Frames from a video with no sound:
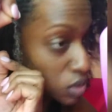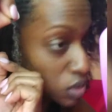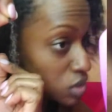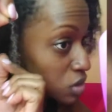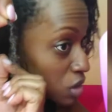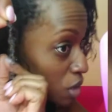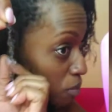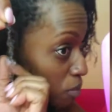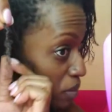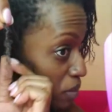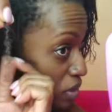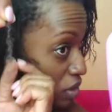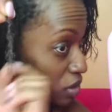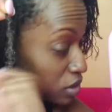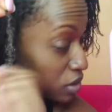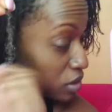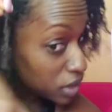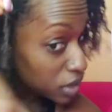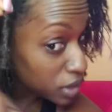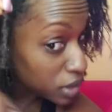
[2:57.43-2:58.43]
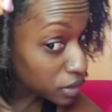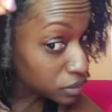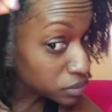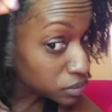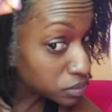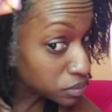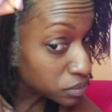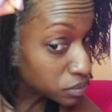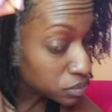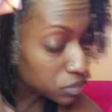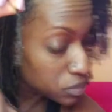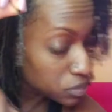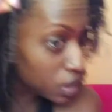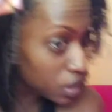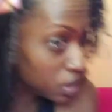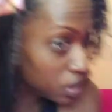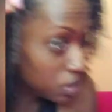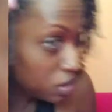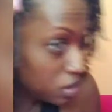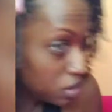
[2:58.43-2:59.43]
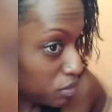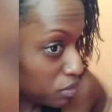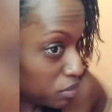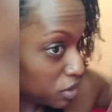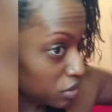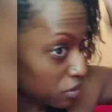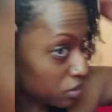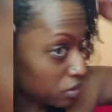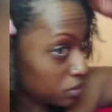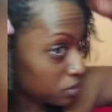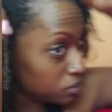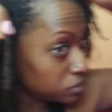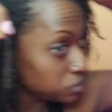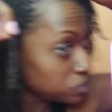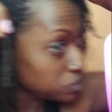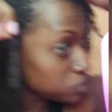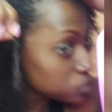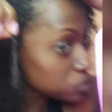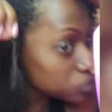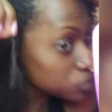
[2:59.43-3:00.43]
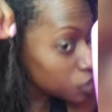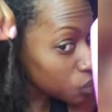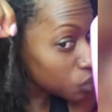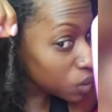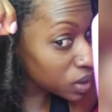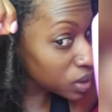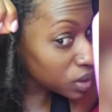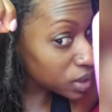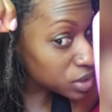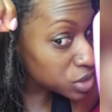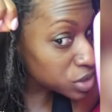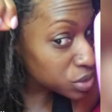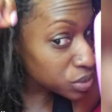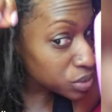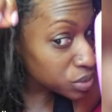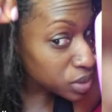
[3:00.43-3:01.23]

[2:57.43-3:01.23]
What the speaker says: I'm gonna be looking in the mirror while I do